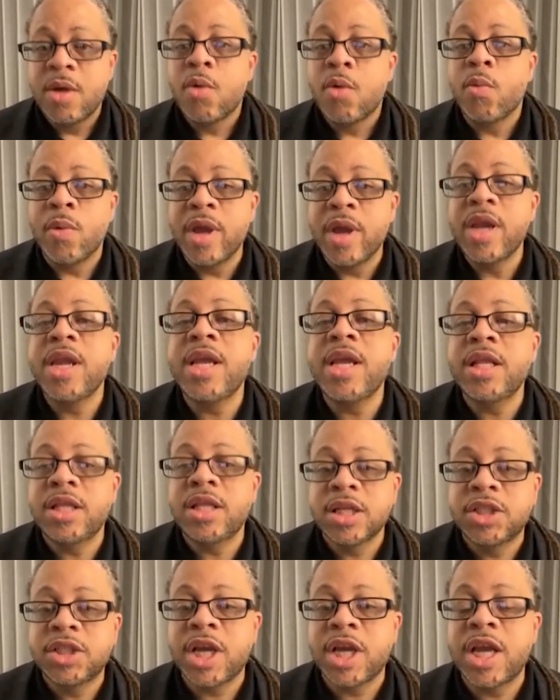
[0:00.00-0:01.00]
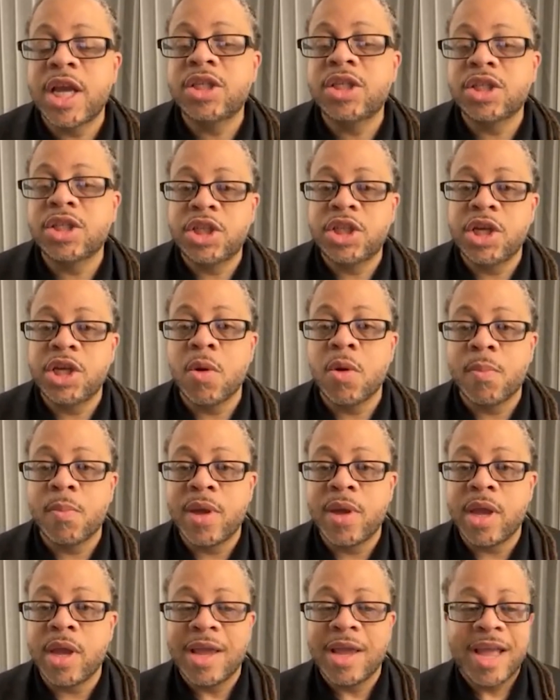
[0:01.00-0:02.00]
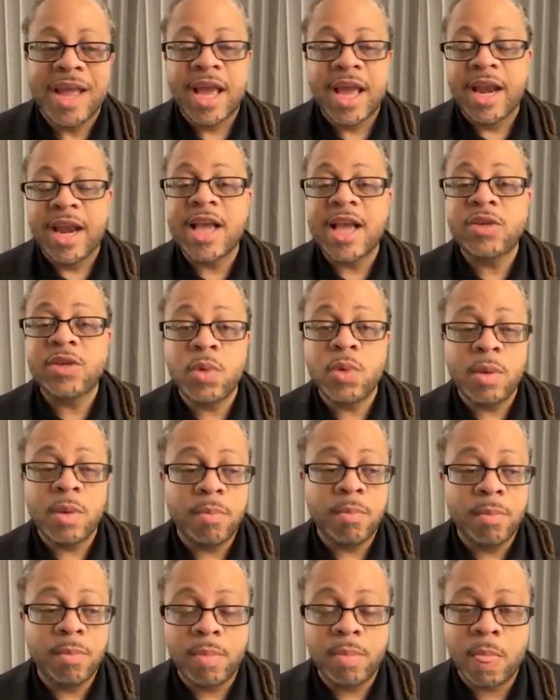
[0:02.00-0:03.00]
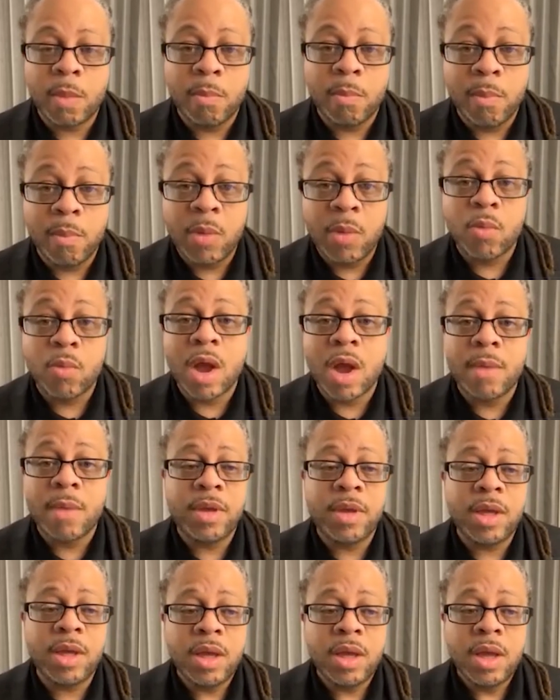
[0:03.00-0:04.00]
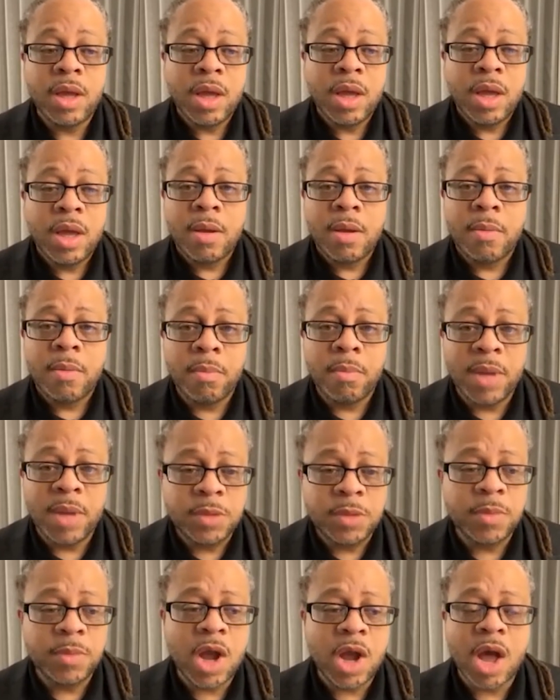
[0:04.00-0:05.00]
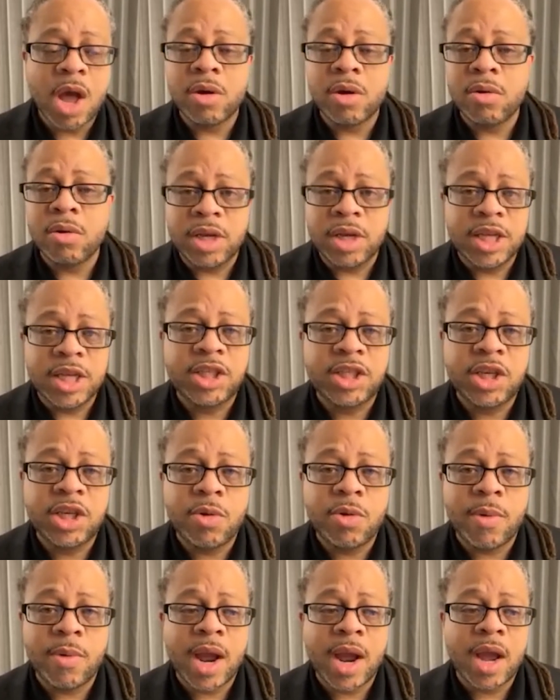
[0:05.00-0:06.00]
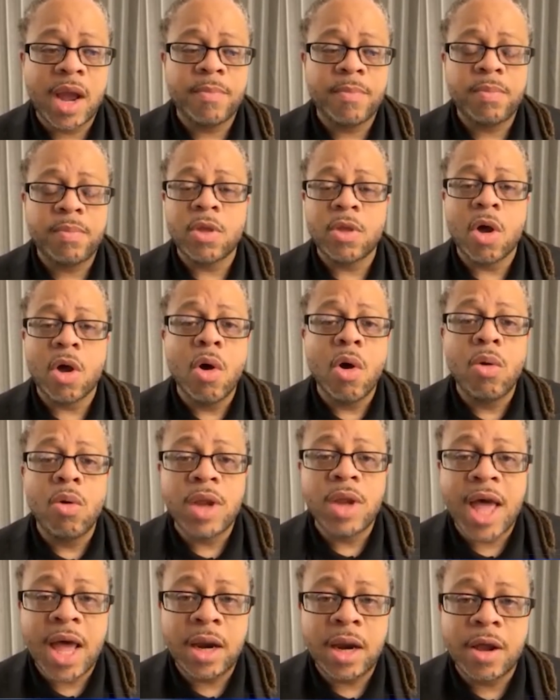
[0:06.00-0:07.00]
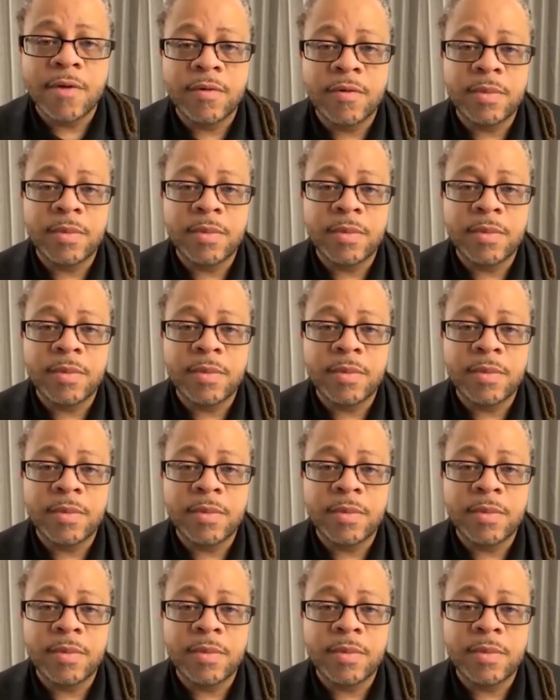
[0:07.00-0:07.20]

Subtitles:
We need to change the GOP. And that's what Mitt Romney, Mitch McConnell, Lindsey Graham, the whole lot of